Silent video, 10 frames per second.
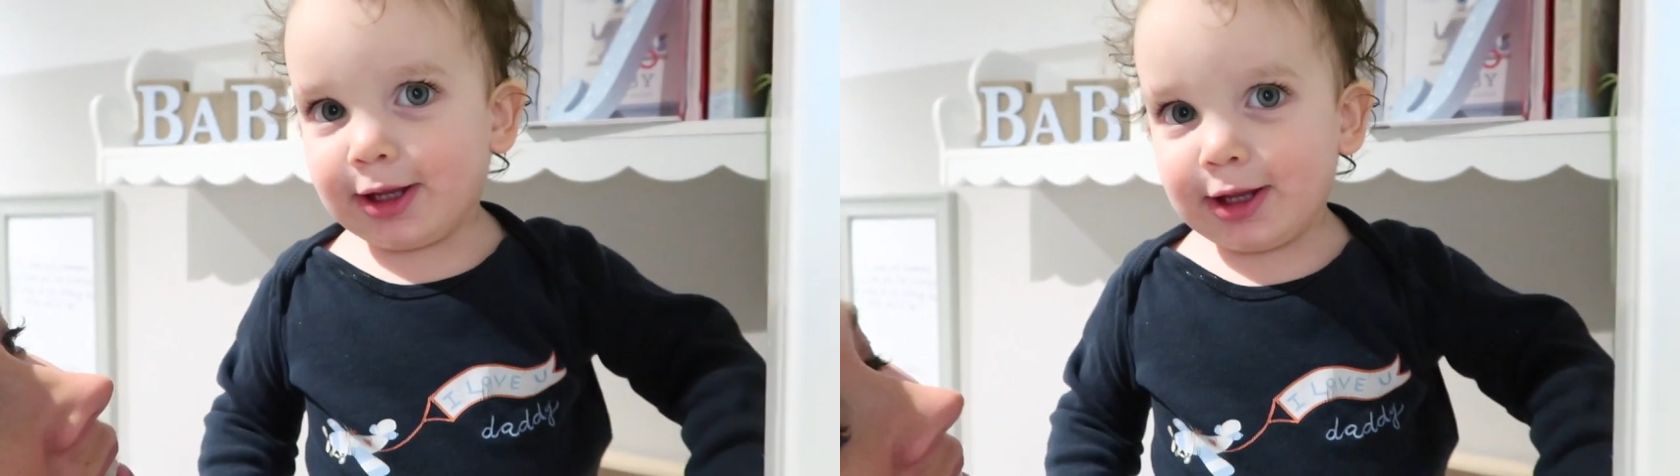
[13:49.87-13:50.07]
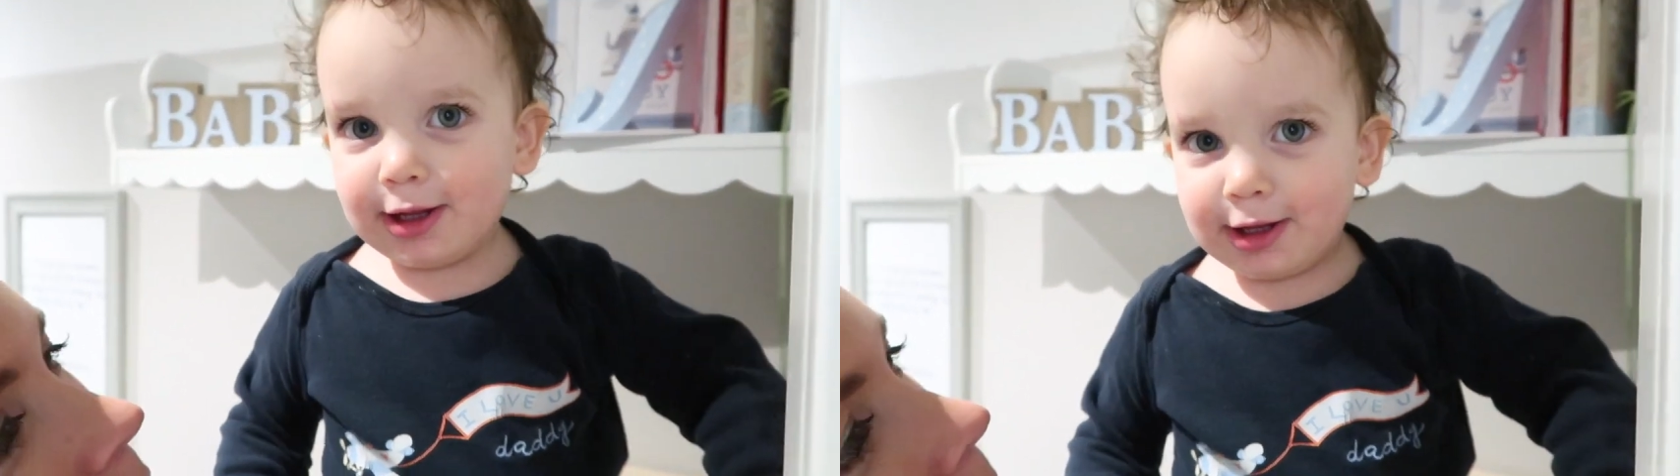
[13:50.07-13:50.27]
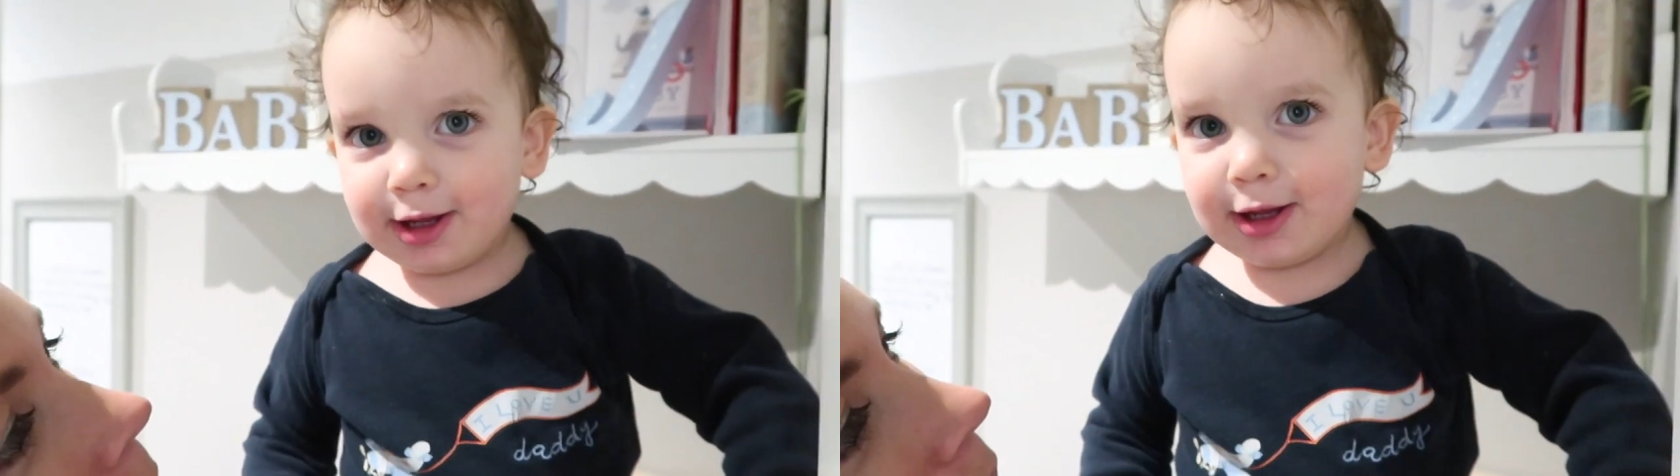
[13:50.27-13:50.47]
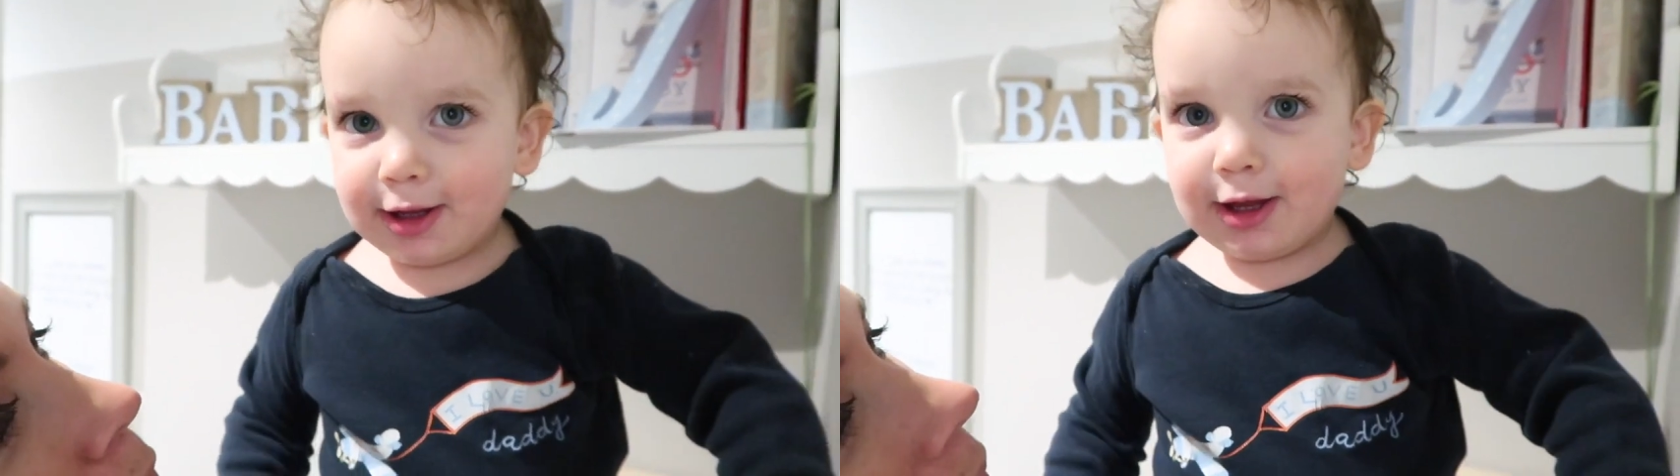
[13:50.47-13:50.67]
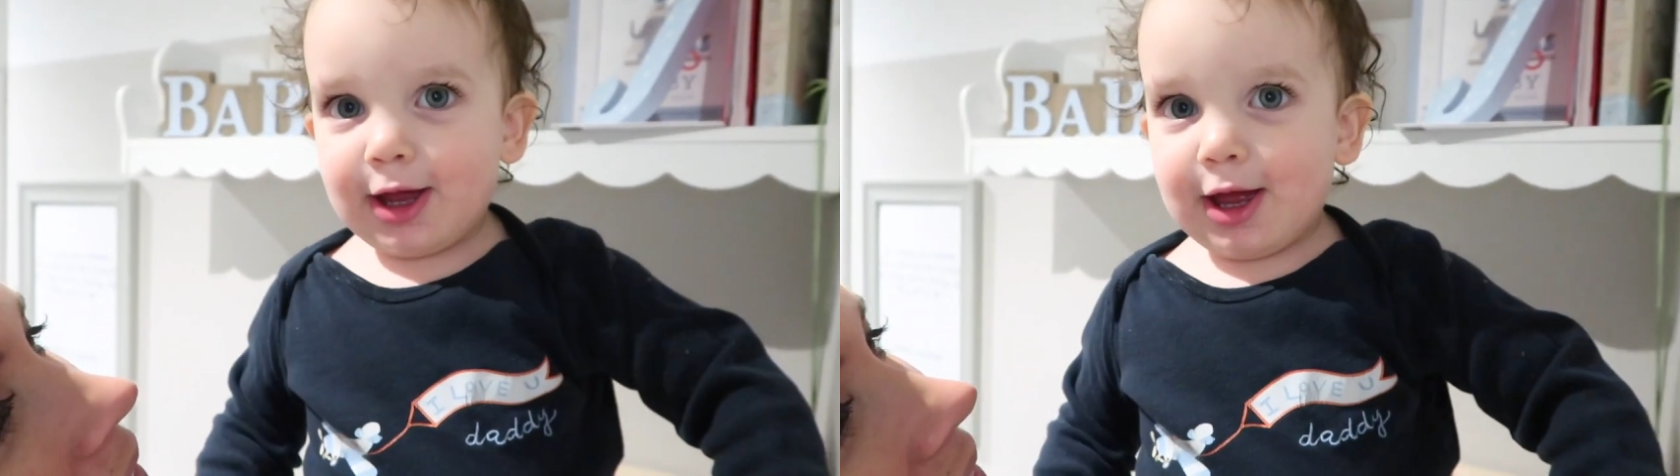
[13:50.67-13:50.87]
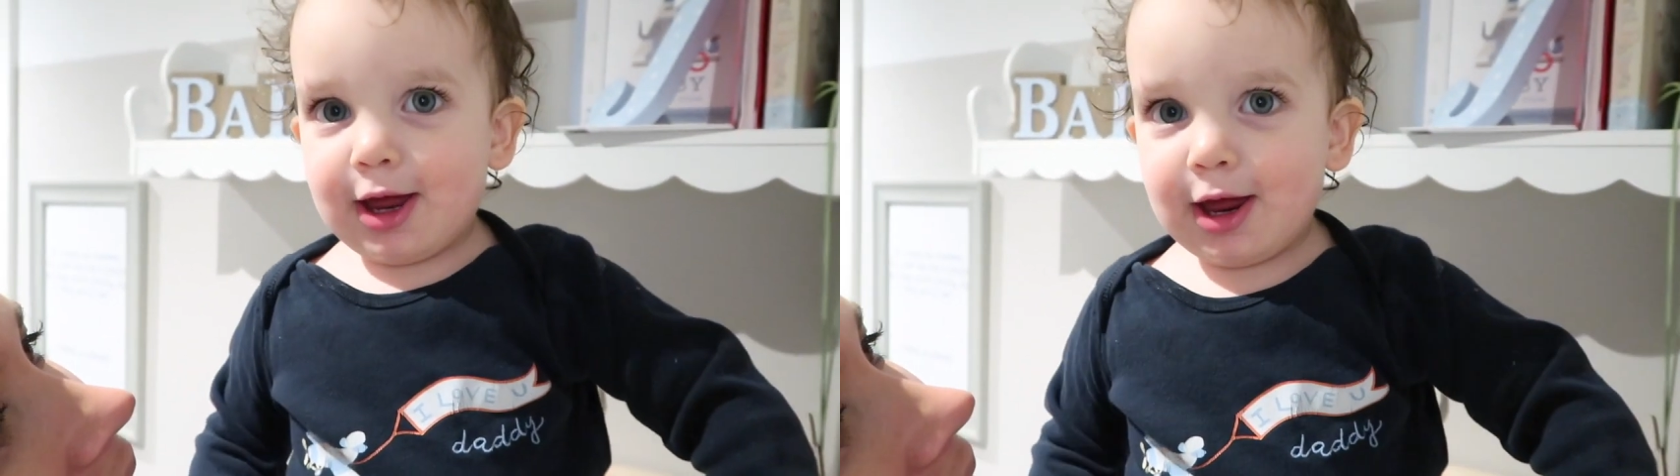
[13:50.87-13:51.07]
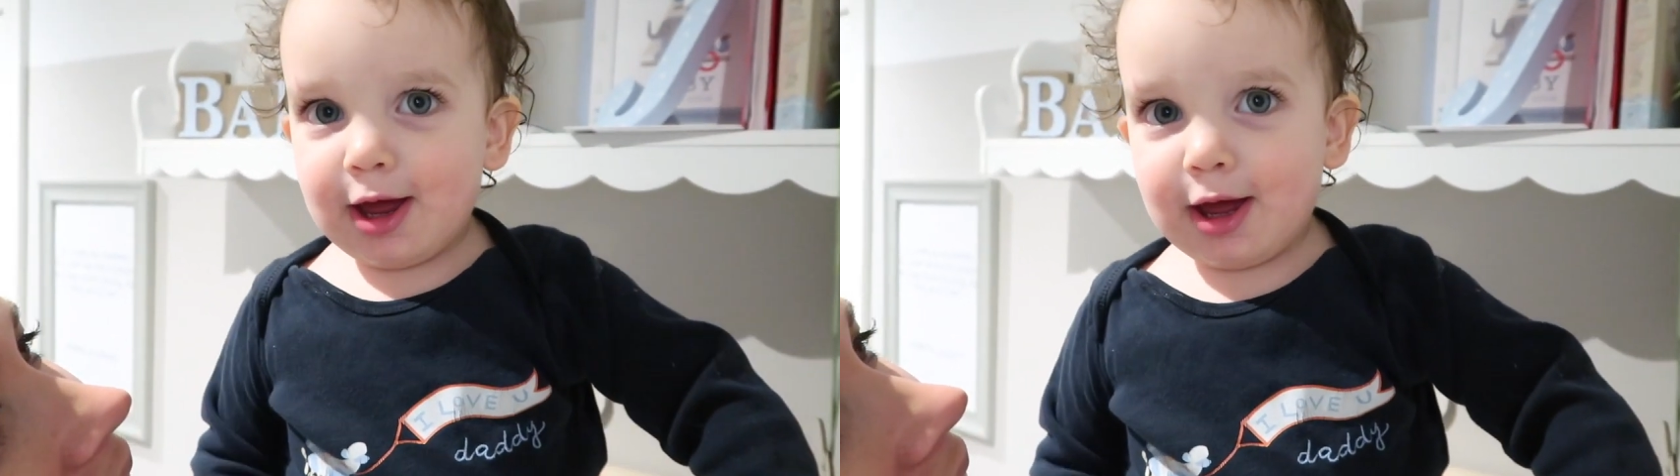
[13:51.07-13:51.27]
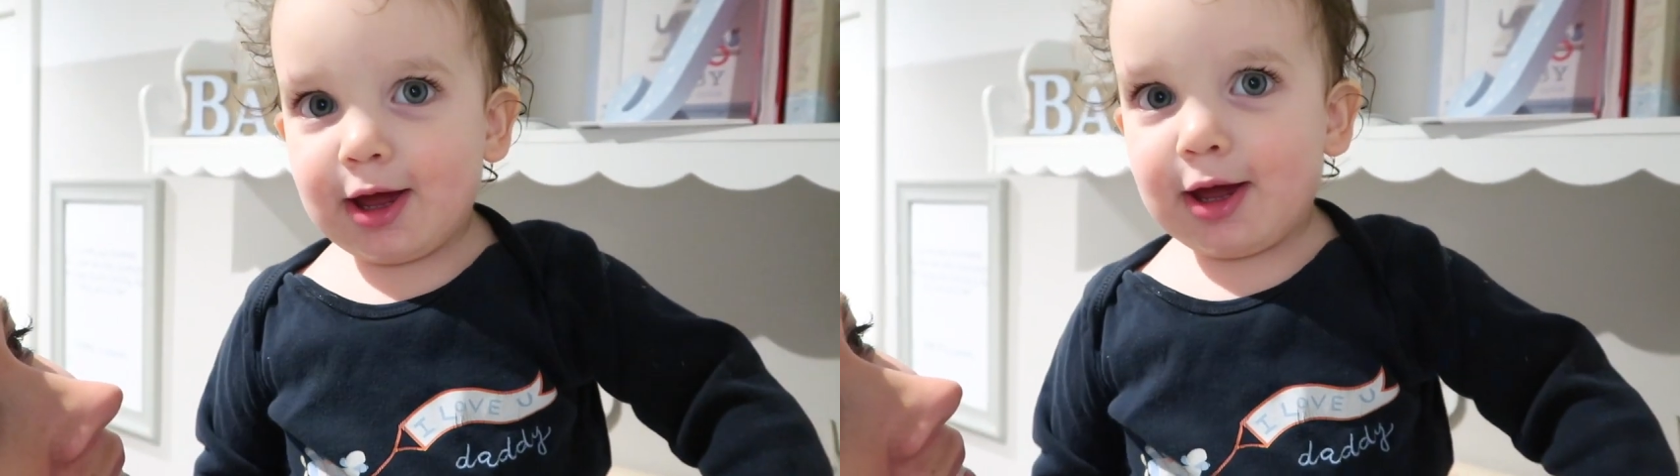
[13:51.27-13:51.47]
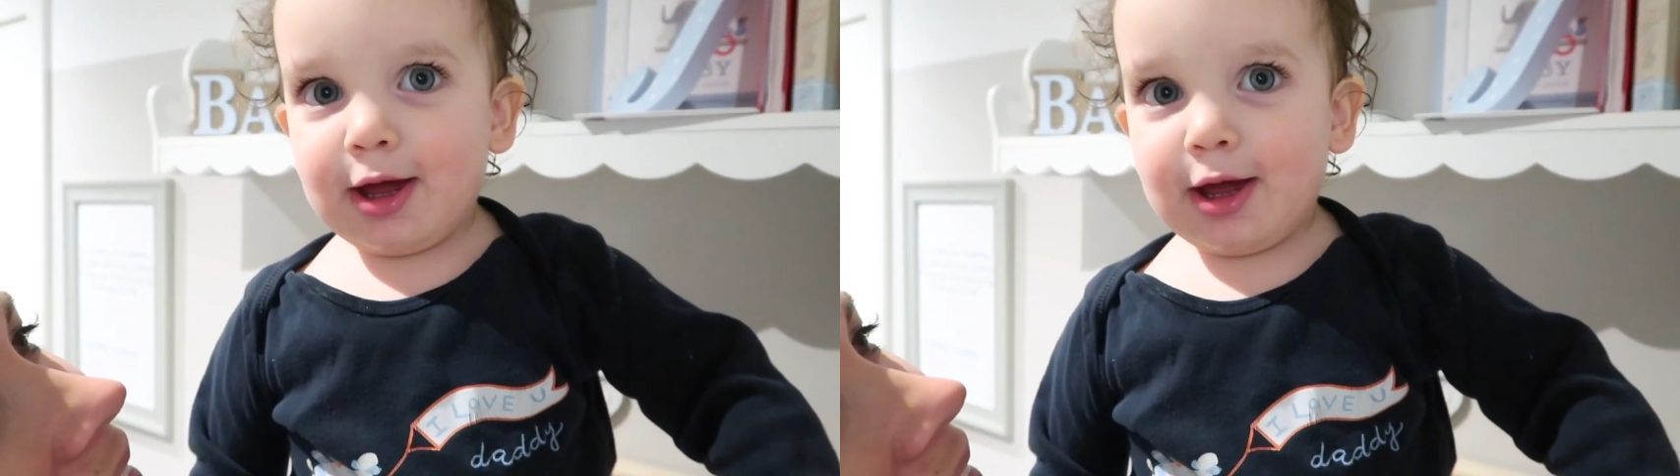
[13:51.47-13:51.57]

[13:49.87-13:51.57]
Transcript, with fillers: Is it Peppa's birthday?